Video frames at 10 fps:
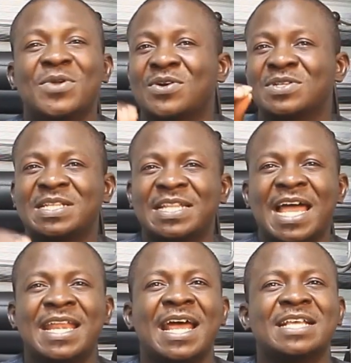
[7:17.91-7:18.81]
because
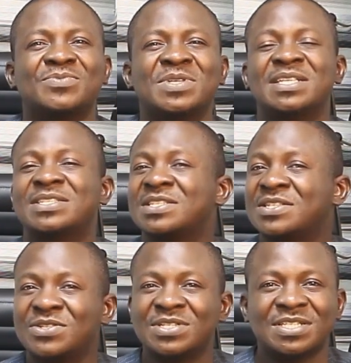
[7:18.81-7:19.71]
land has been a
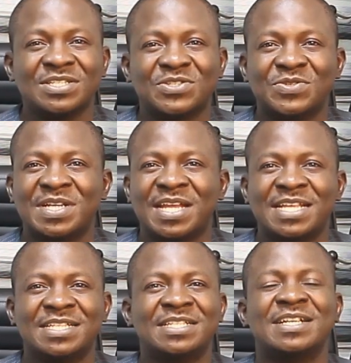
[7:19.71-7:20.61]
serious issue in
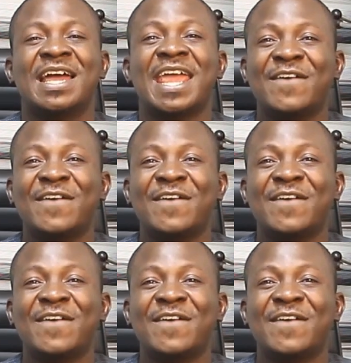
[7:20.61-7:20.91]
Nigeria.